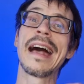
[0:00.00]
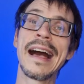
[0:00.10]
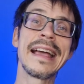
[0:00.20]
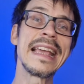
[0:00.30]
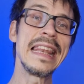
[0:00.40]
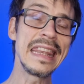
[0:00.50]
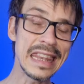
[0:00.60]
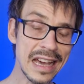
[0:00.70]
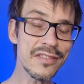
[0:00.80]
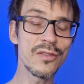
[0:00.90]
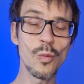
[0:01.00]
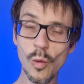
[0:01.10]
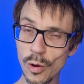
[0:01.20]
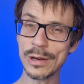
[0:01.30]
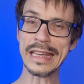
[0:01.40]
I love
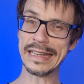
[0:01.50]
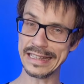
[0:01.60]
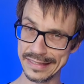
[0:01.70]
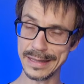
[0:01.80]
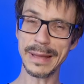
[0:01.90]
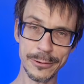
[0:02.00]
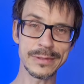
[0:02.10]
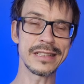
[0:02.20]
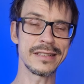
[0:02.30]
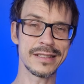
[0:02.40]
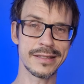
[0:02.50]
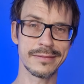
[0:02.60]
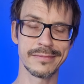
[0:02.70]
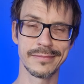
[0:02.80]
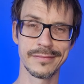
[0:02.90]
walking in the mountains.